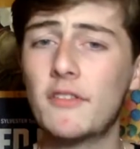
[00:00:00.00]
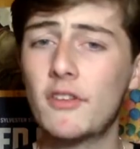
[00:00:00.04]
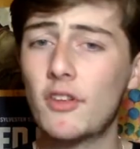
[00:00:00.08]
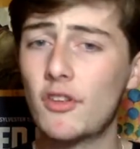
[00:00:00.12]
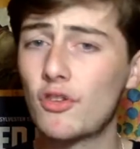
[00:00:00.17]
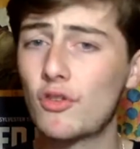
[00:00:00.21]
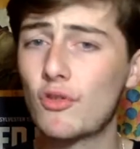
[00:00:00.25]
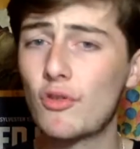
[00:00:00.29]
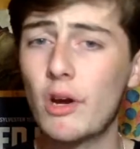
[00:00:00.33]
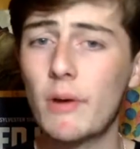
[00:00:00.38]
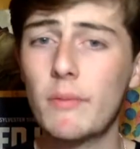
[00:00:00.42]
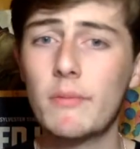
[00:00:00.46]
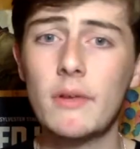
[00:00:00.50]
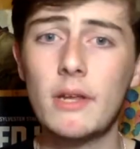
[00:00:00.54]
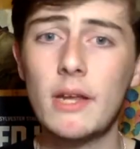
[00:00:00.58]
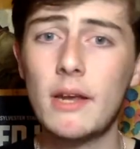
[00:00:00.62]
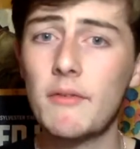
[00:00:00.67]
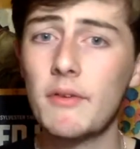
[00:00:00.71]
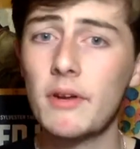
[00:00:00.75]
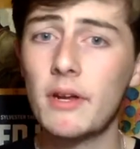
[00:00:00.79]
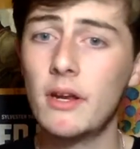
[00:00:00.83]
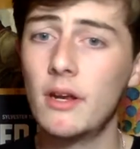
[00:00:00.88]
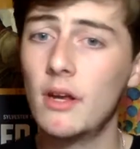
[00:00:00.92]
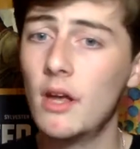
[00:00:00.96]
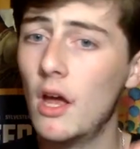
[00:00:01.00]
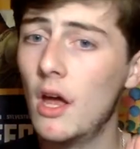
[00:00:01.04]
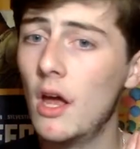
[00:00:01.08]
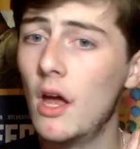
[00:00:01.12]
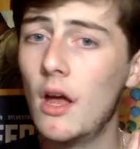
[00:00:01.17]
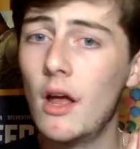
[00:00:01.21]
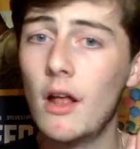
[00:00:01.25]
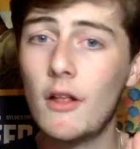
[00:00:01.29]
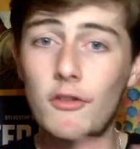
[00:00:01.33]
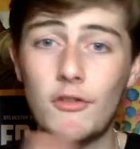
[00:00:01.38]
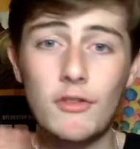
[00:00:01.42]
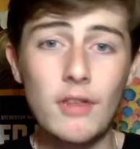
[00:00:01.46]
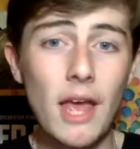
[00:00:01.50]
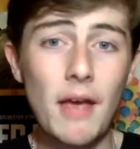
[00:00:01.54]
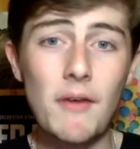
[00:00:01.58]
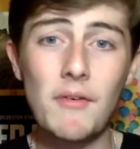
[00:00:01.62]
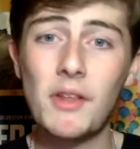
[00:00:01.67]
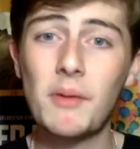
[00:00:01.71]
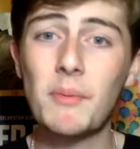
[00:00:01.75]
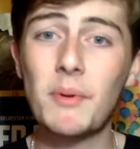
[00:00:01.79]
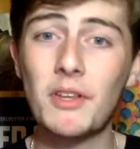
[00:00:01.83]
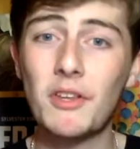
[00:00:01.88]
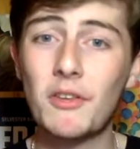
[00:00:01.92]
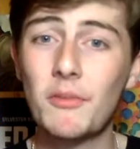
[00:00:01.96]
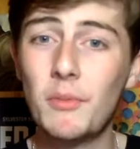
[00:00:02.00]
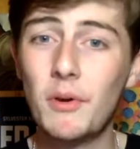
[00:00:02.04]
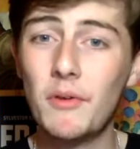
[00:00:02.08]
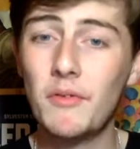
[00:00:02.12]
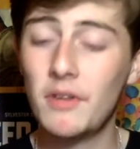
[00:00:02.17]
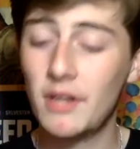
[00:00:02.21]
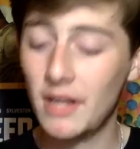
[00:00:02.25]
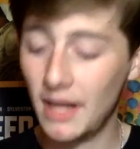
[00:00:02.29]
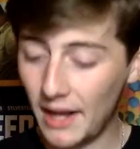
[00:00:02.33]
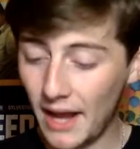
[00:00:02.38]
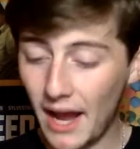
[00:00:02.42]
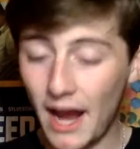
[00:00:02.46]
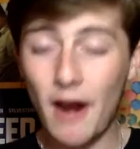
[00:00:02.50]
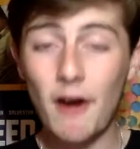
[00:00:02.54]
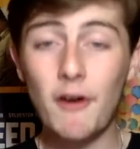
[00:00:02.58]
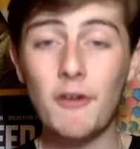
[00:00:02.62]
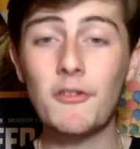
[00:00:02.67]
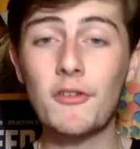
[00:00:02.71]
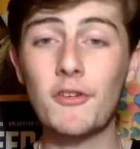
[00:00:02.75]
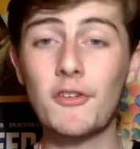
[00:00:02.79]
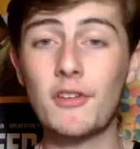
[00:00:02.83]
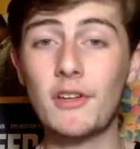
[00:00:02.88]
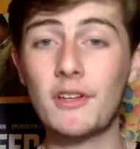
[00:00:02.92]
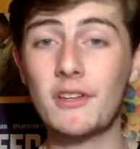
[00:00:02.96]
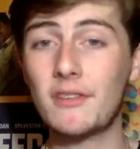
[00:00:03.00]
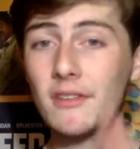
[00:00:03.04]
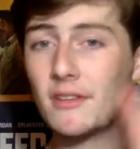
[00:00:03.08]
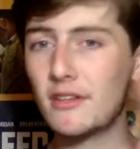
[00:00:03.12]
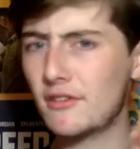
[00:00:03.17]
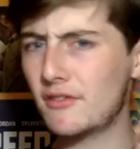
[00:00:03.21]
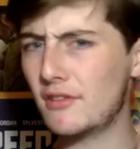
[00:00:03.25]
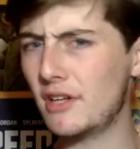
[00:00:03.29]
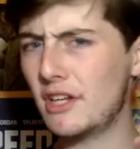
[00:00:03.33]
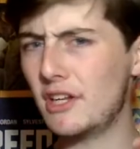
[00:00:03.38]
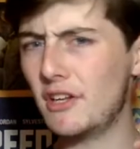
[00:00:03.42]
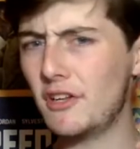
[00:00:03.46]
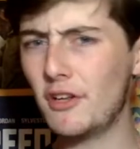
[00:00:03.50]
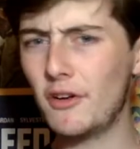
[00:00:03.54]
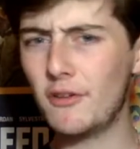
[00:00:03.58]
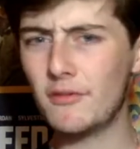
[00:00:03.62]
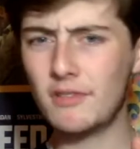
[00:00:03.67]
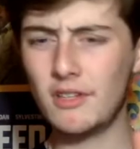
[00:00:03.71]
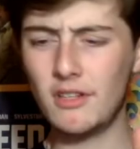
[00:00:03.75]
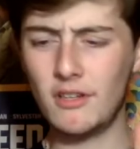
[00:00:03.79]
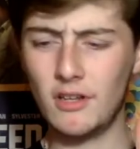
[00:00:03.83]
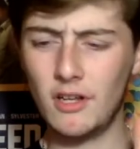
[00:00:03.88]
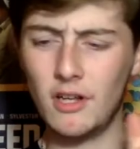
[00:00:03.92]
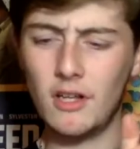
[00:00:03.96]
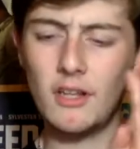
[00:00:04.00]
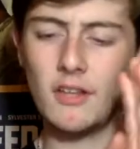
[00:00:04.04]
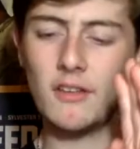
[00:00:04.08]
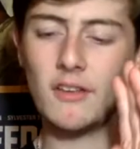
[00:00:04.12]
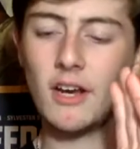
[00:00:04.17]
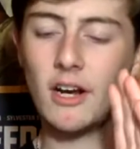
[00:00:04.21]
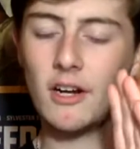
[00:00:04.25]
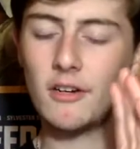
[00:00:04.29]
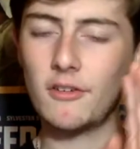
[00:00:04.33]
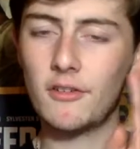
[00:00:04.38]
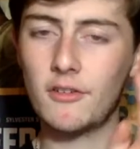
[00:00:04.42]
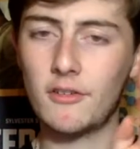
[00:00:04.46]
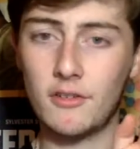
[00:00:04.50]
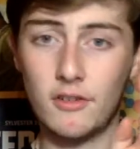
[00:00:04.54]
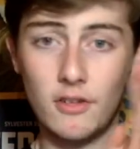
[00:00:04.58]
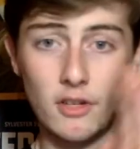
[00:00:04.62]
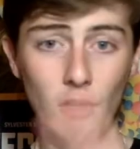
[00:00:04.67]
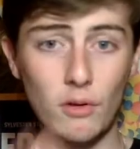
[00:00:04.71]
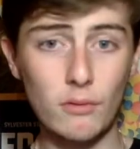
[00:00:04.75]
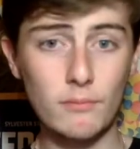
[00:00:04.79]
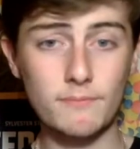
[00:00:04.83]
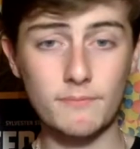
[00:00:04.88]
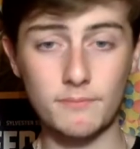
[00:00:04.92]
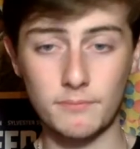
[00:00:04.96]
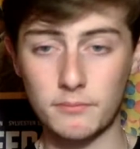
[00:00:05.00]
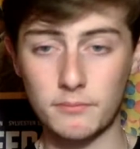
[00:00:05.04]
The script and everything, just everything about this movie. The characters, like, I don't know if a lot of these characters are new